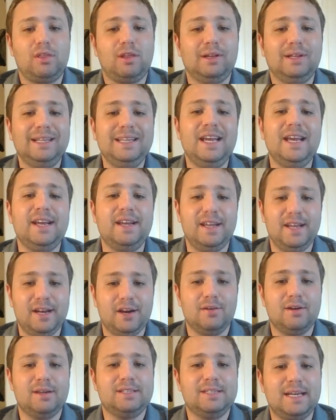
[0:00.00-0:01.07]
of the lead
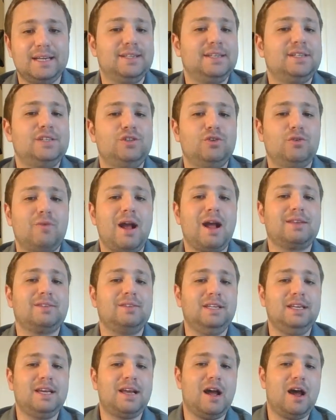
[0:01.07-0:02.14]
here is that this
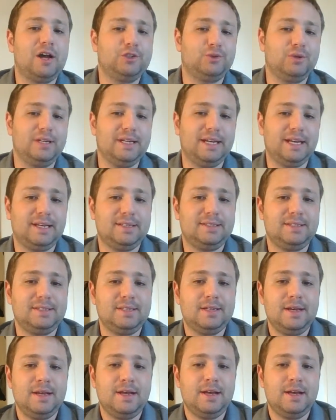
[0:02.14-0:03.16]
directly contradicts